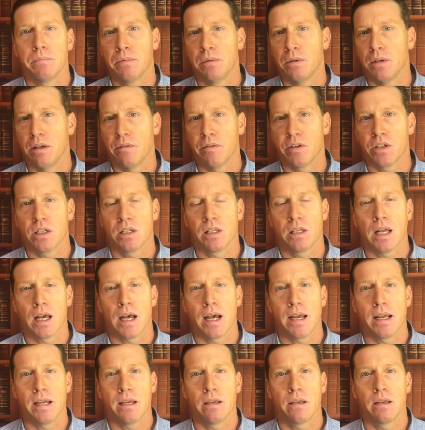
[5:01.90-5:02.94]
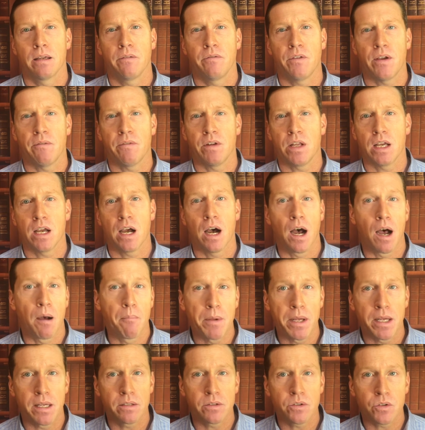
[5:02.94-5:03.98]
give us a like. If you have any
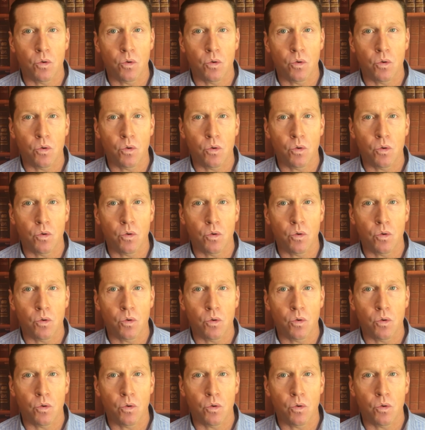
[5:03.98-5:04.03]
comments